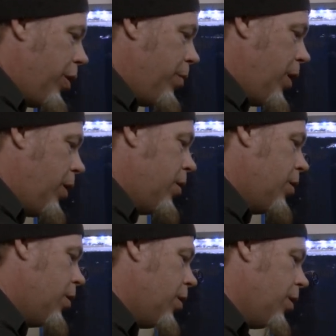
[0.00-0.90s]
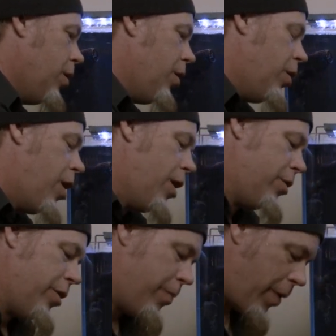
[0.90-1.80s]
mean a lot
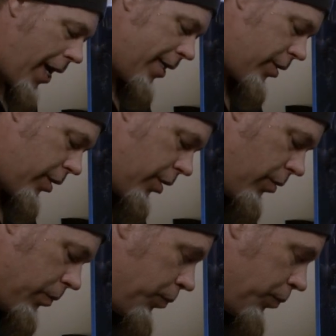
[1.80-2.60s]
to the passing